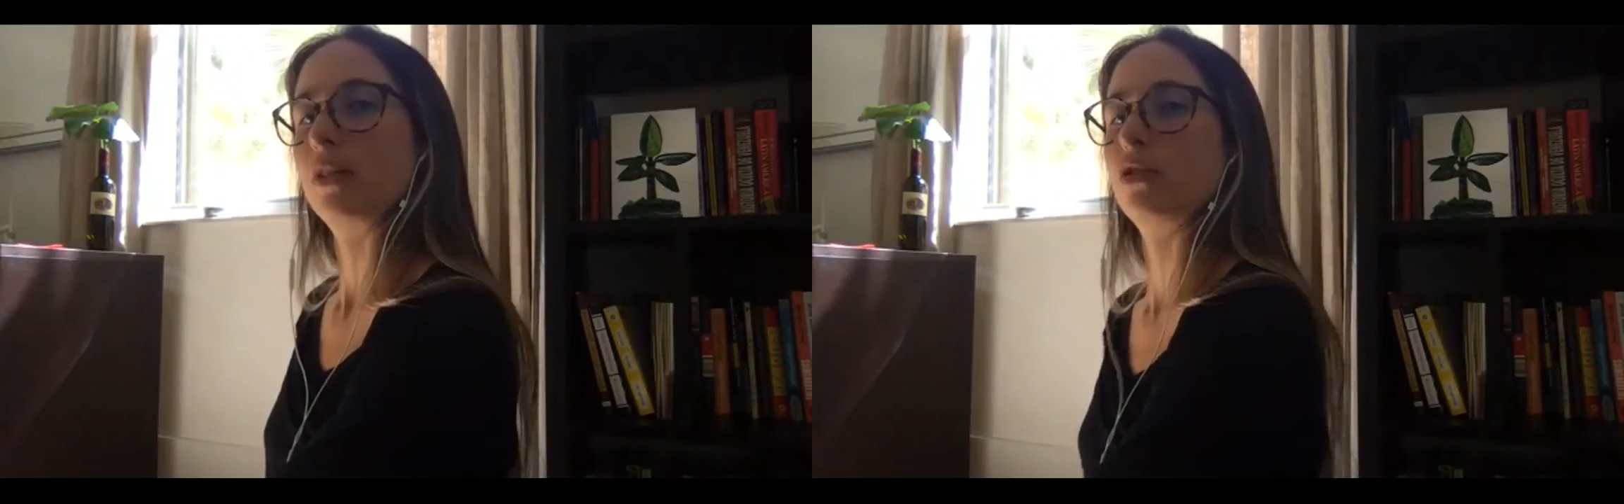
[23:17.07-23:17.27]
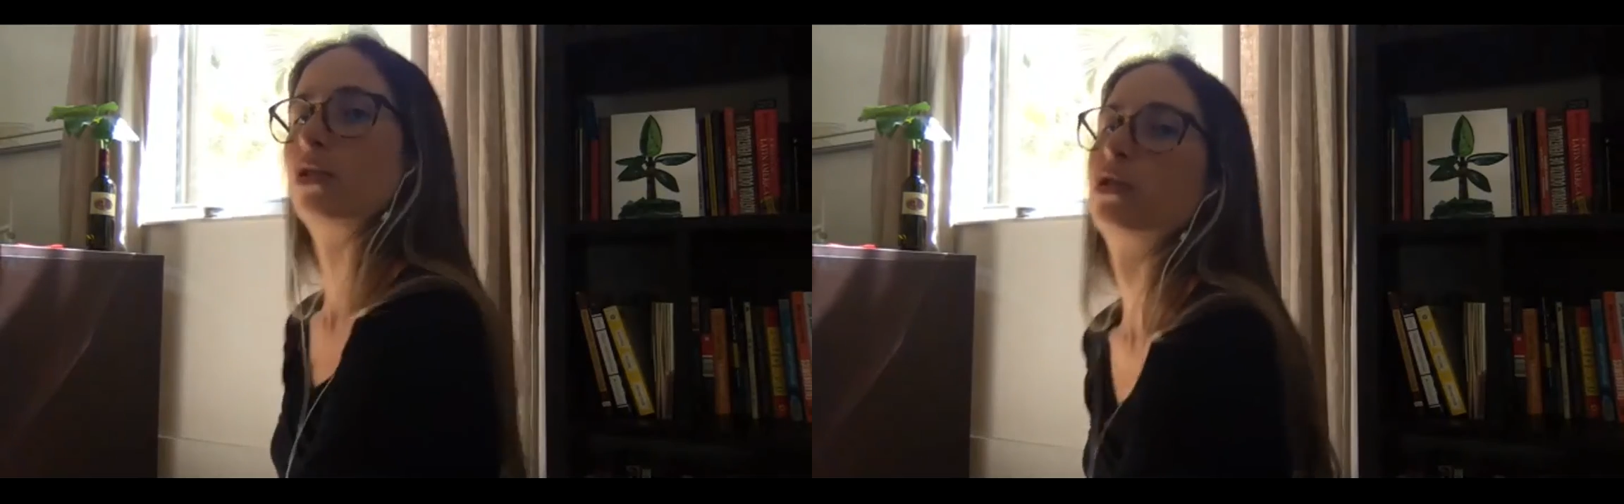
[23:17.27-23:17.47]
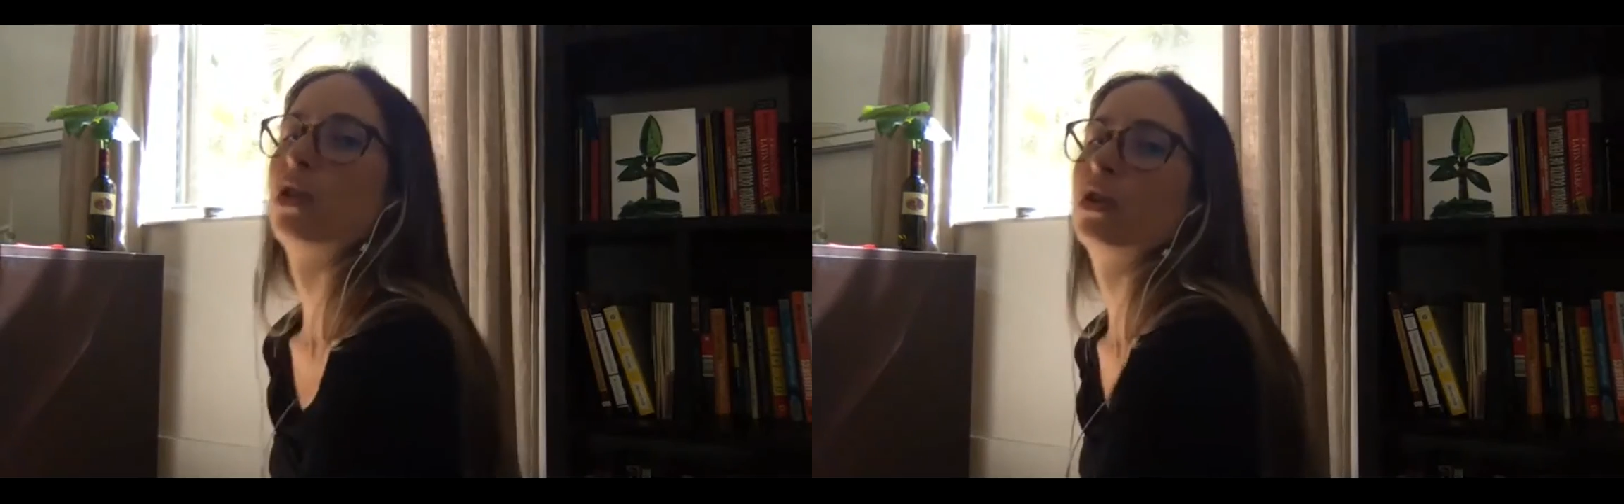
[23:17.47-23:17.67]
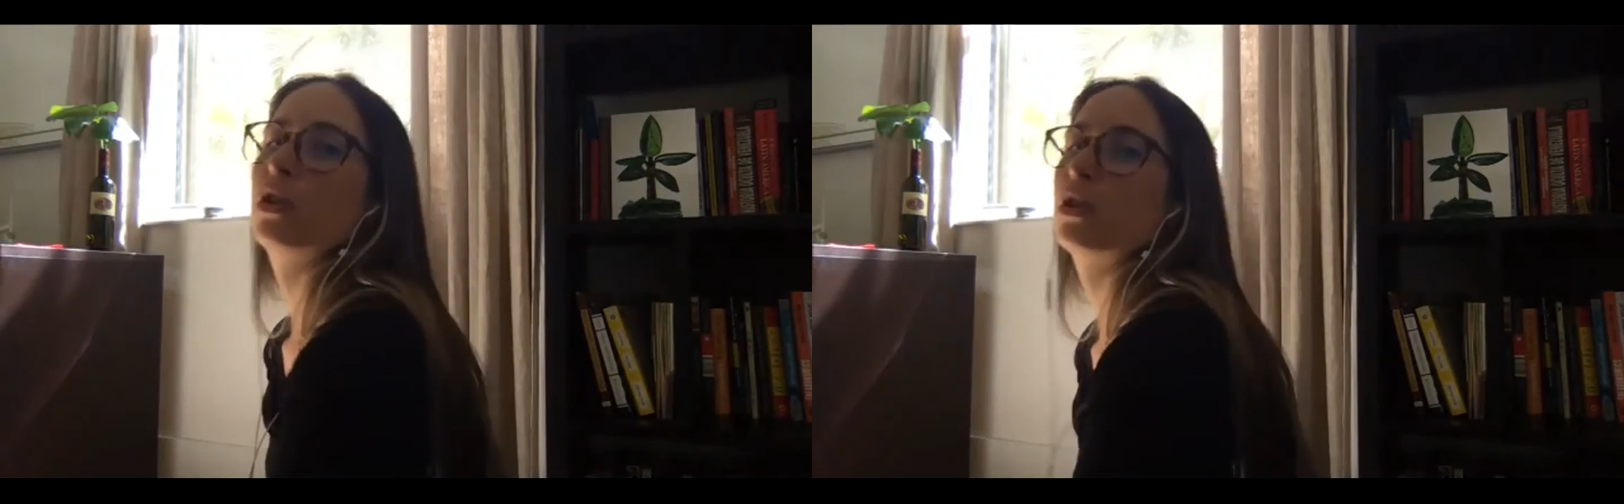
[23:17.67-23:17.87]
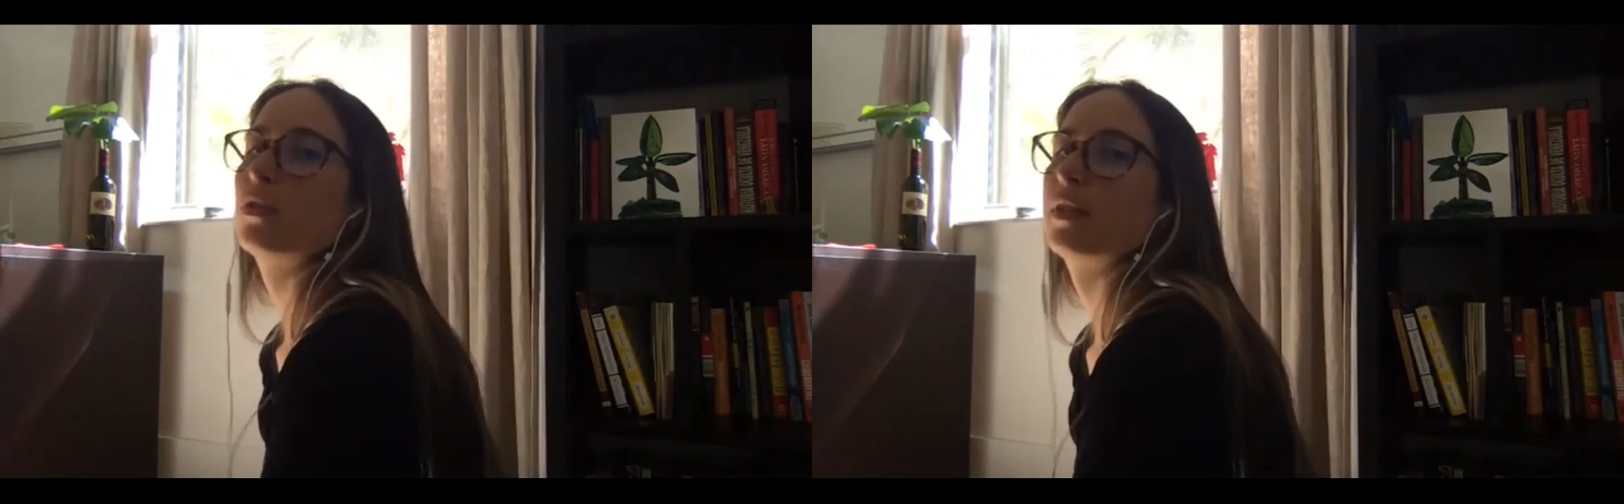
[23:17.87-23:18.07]
So don't
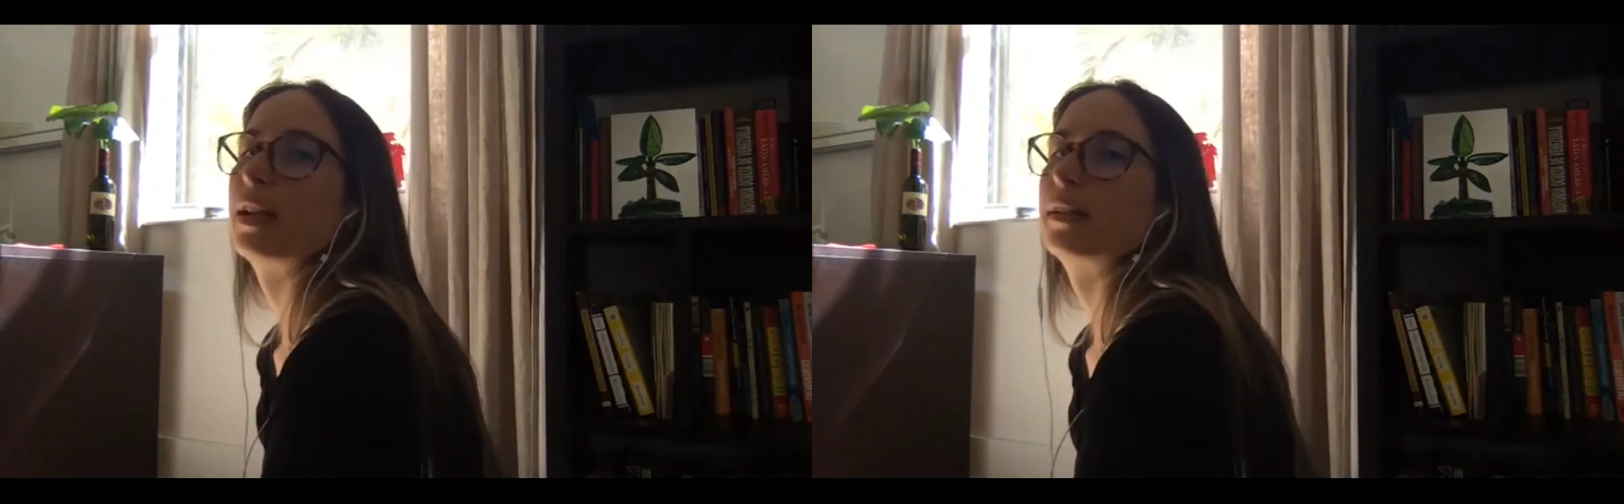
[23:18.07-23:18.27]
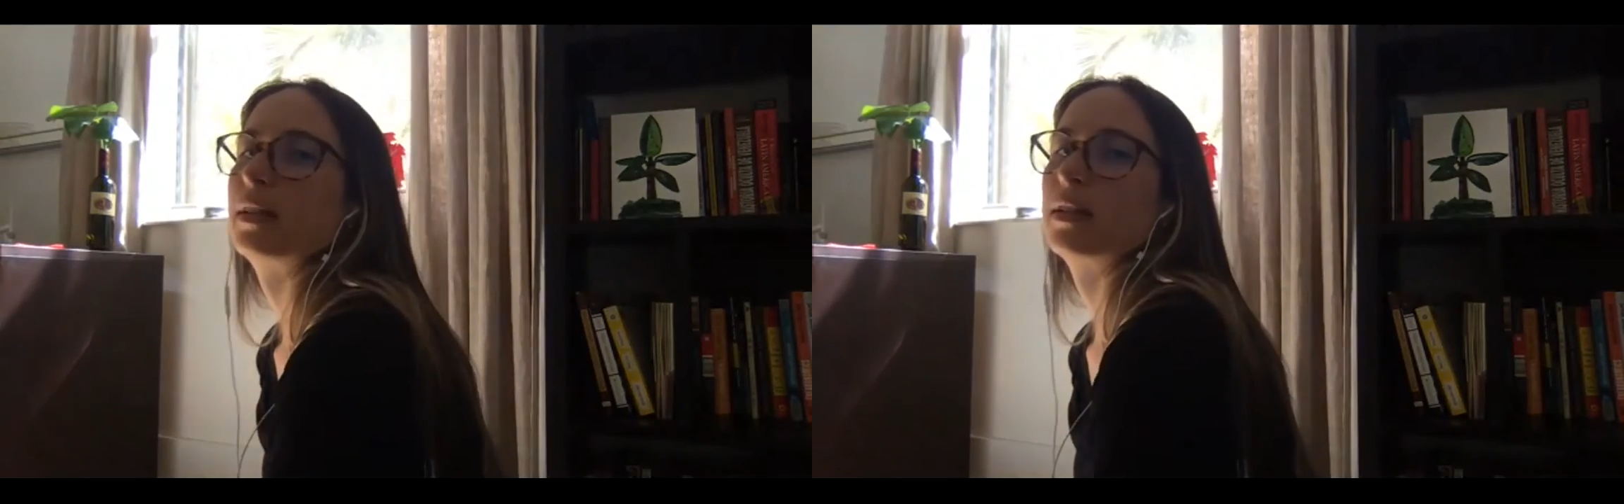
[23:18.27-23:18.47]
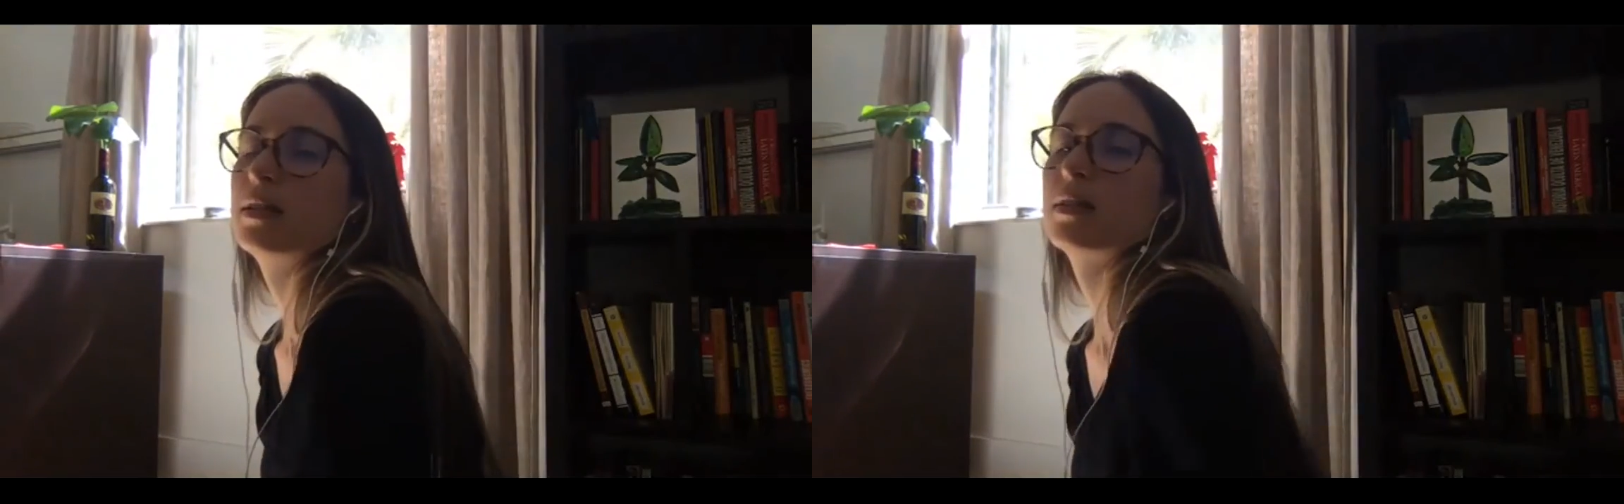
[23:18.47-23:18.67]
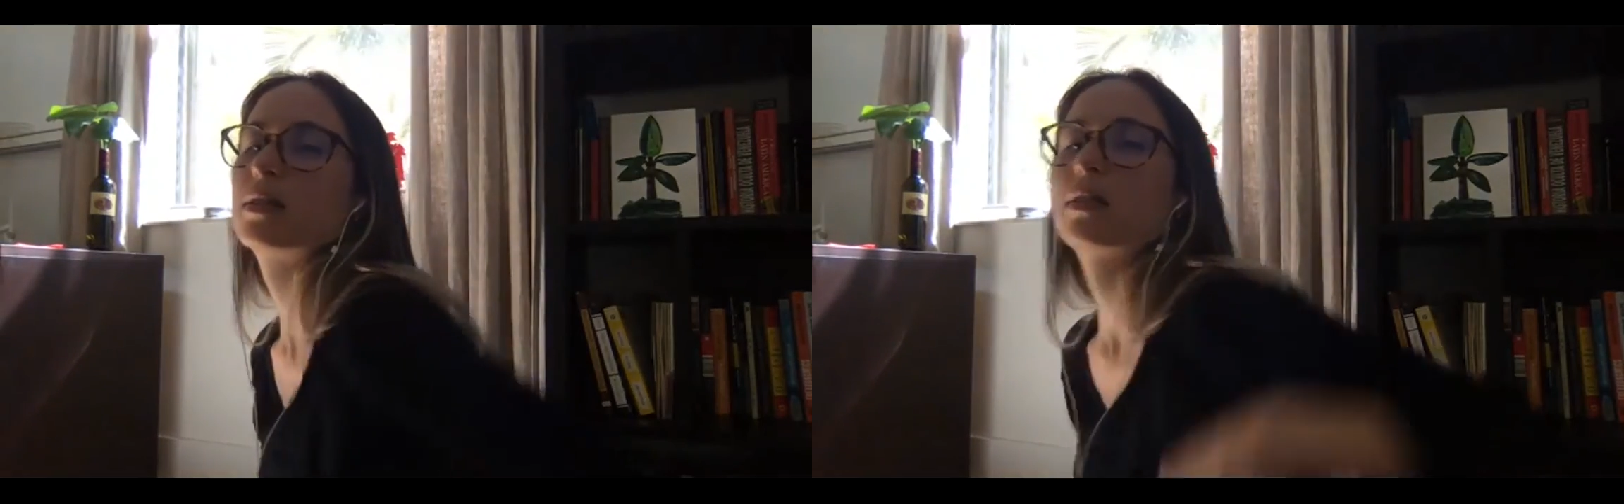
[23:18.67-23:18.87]
curve like this.